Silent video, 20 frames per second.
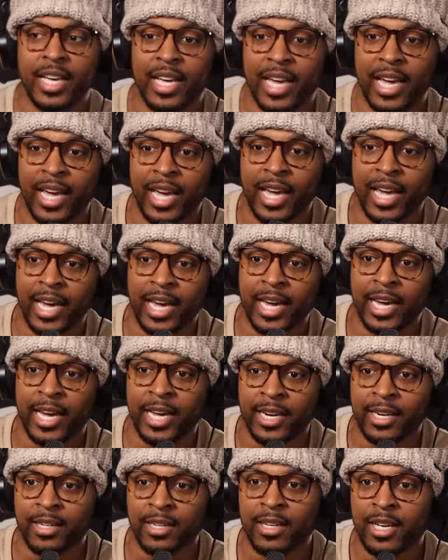
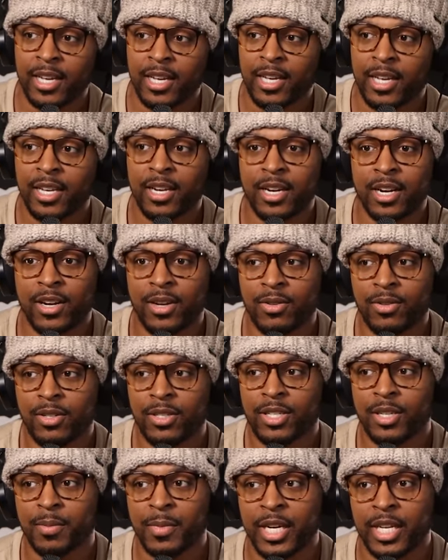And, you know,
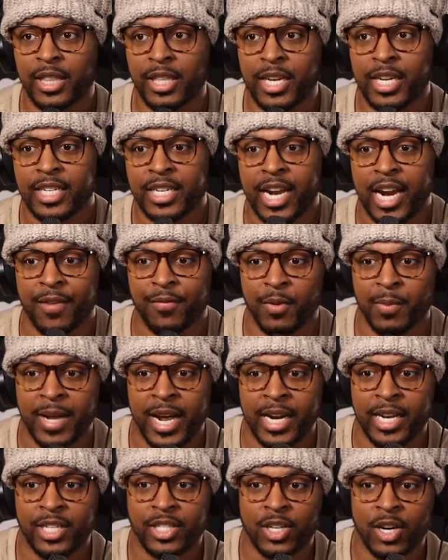some good things came from that
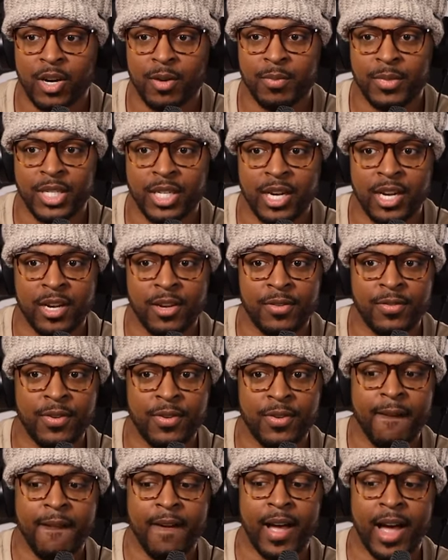in terms of
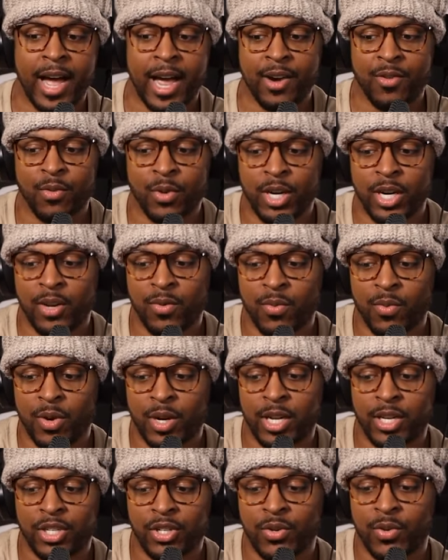I really
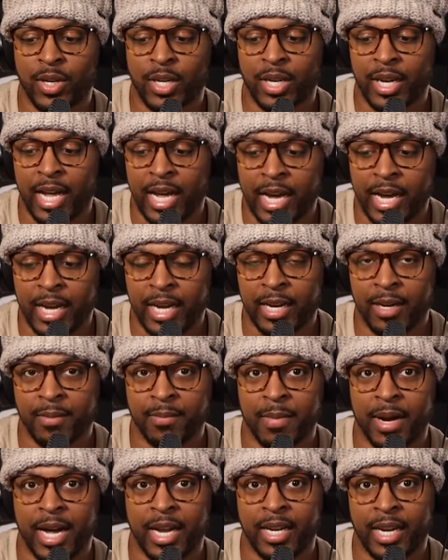wanted to align
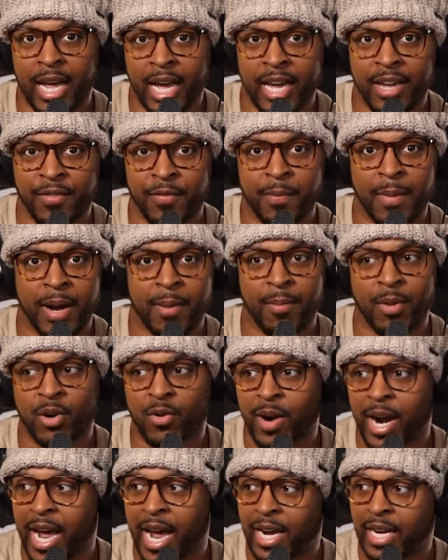my life, my
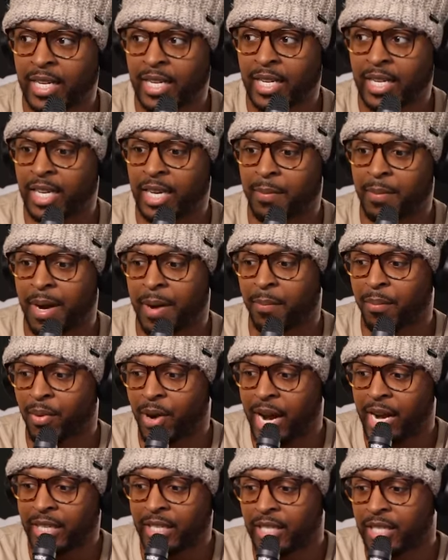morality, my
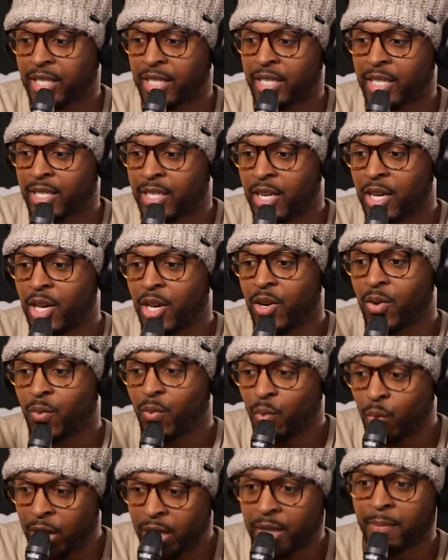practices
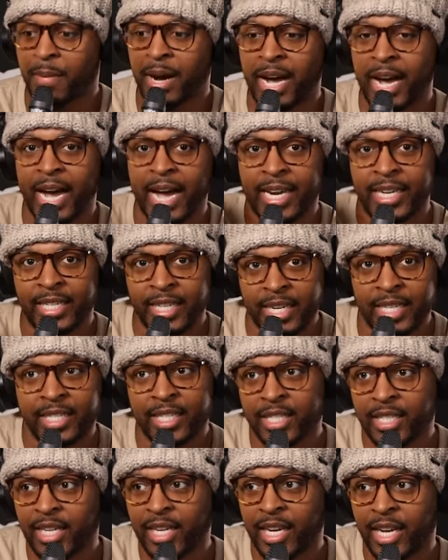with my
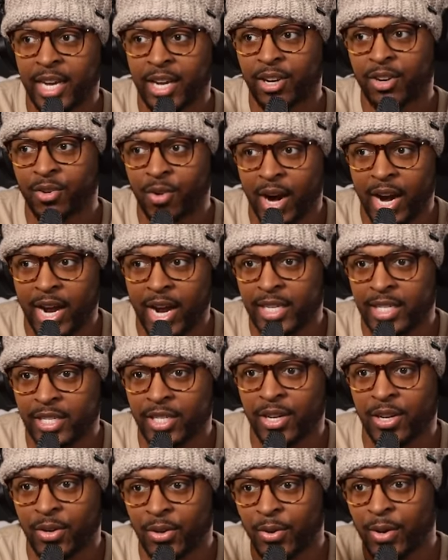identity in Christ.
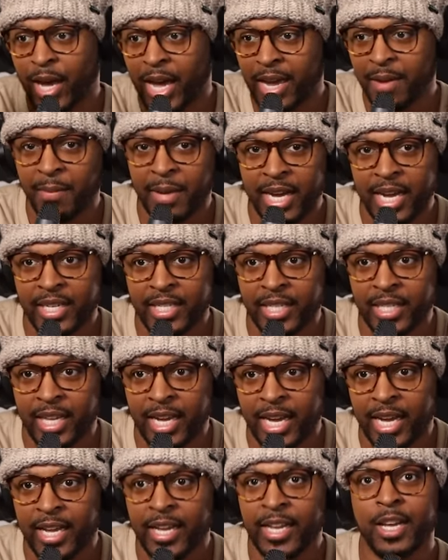So, amen to that.